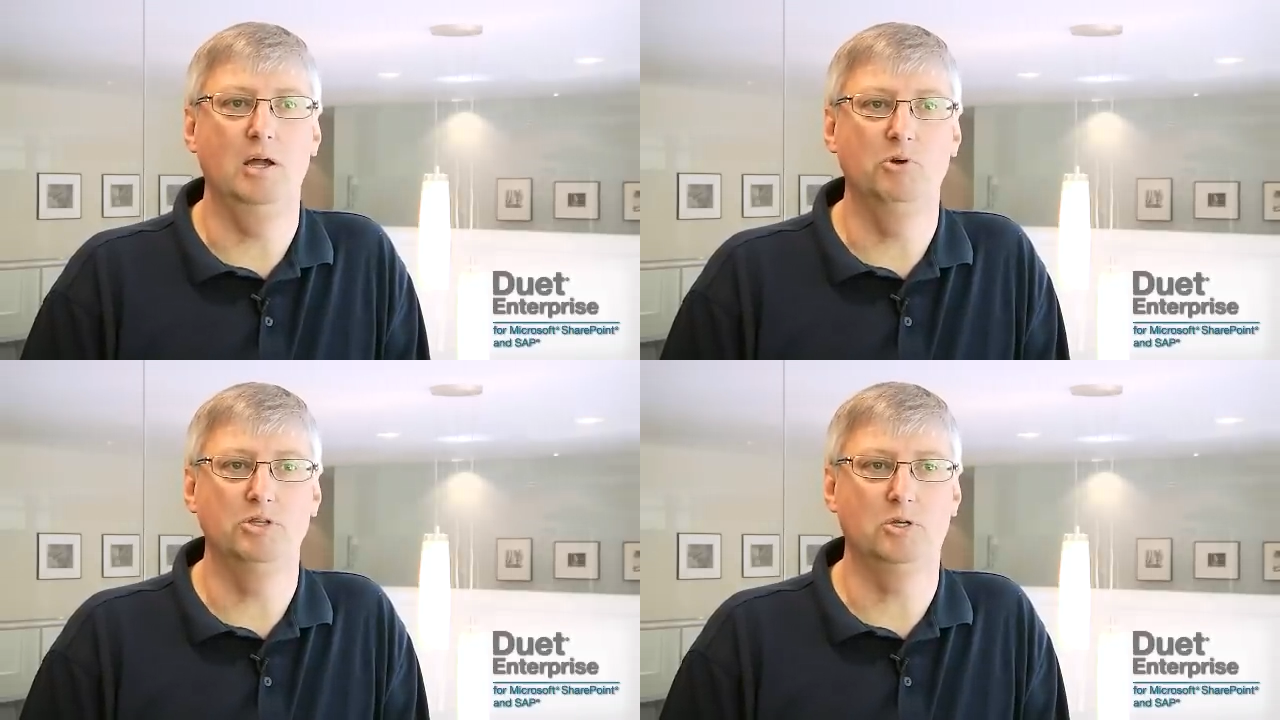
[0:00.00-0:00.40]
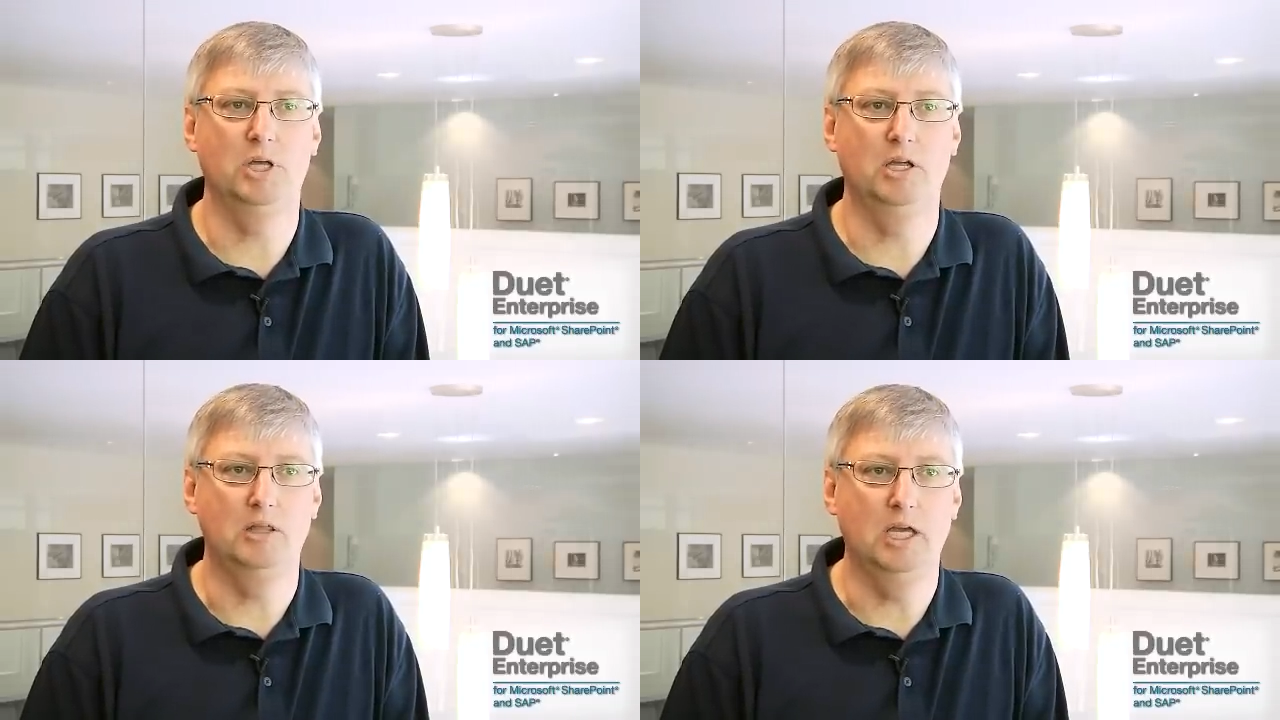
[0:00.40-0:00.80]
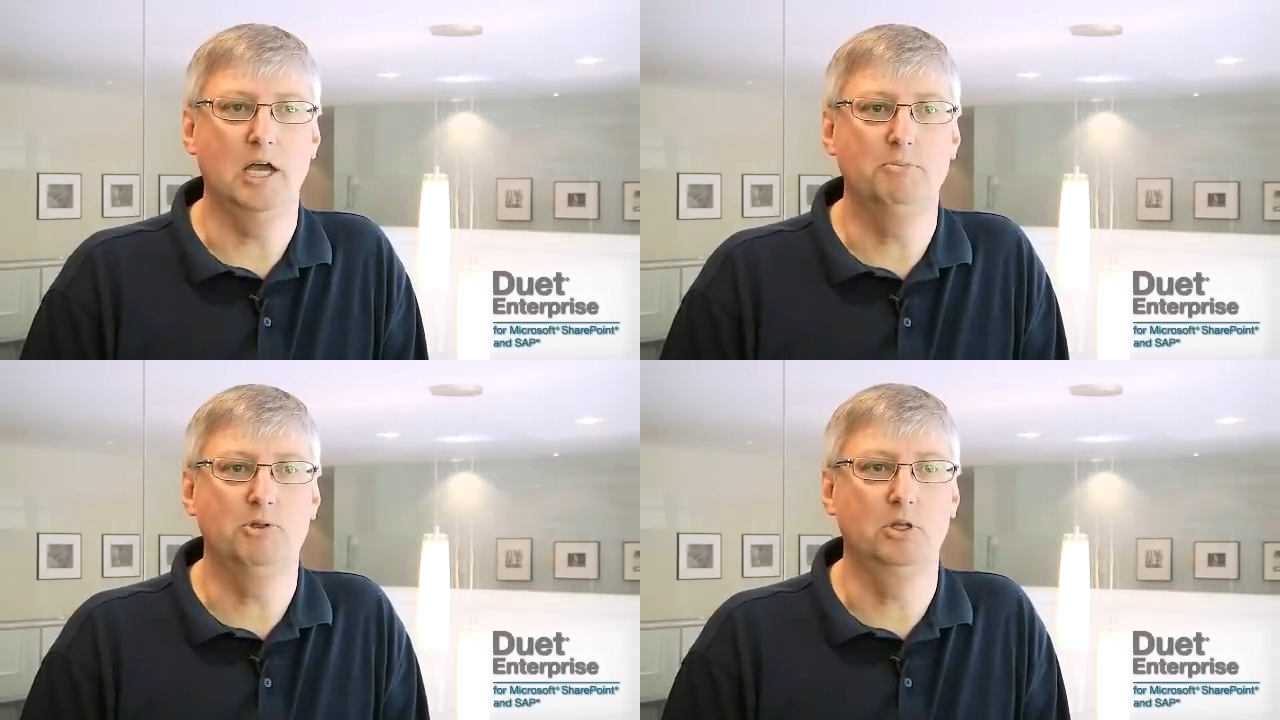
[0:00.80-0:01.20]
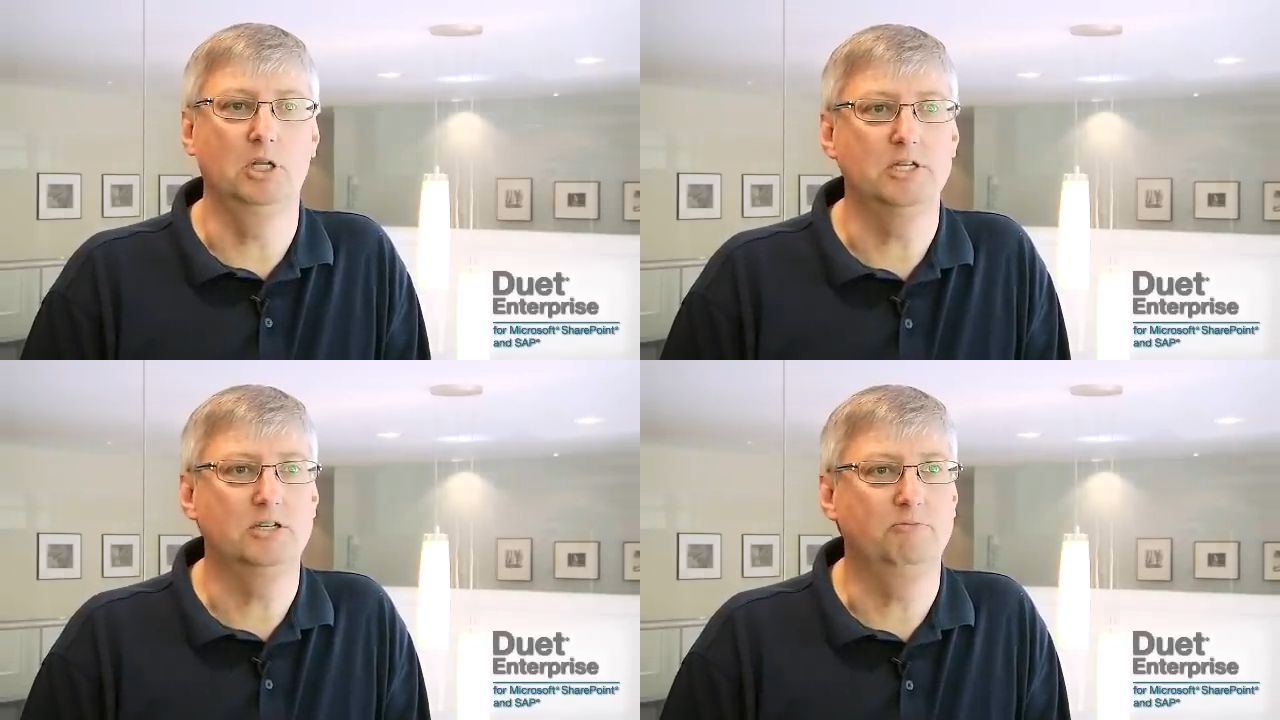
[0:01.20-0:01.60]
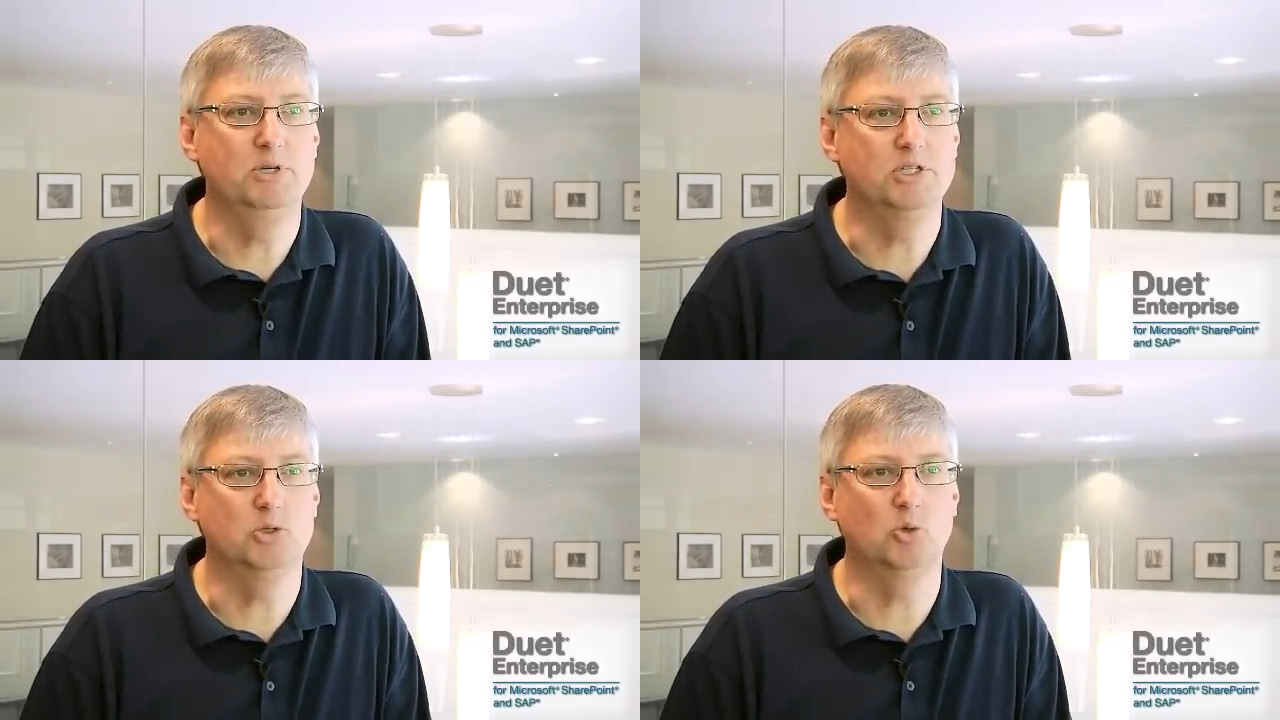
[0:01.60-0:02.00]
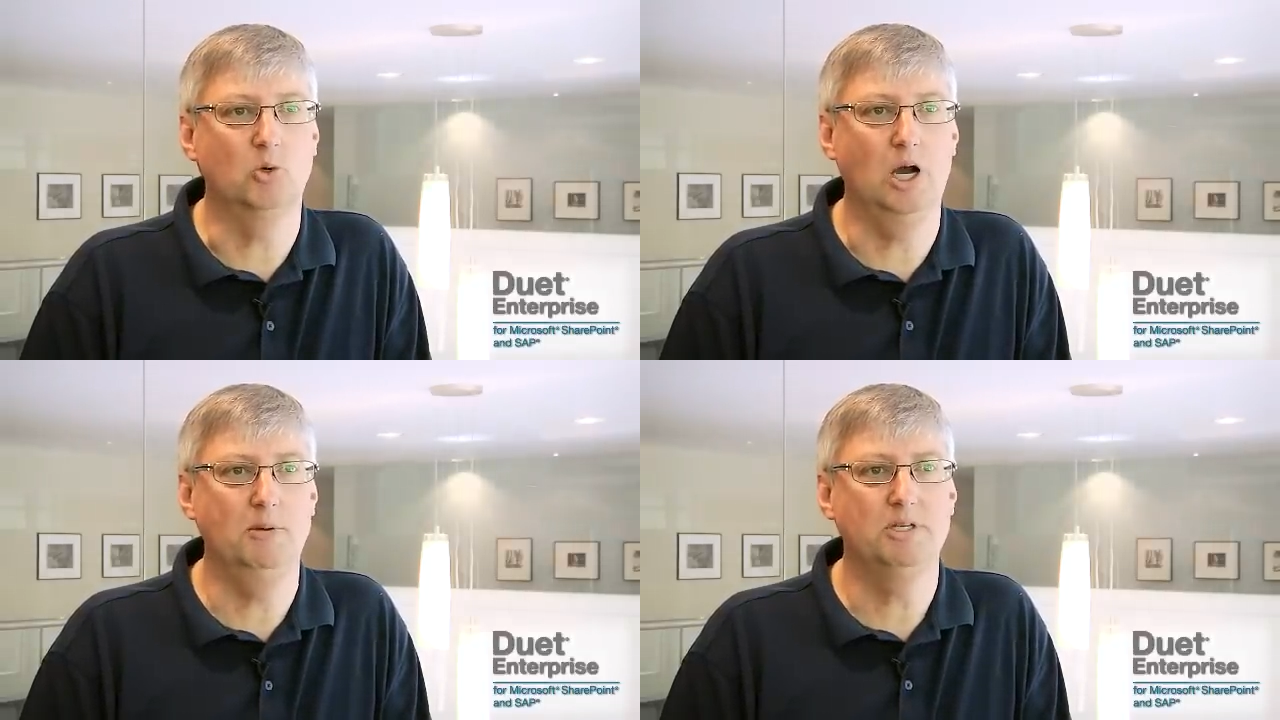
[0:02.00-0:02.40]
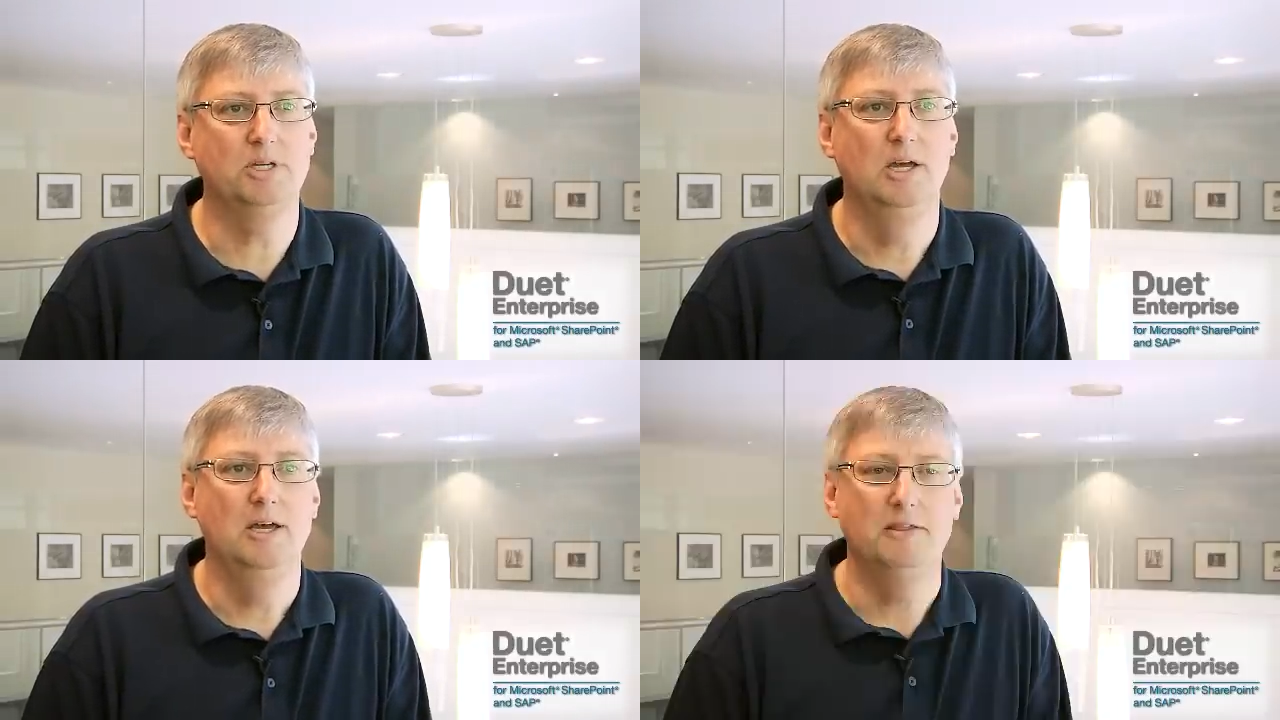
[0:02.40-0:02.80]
and so they come through the list of business requirements.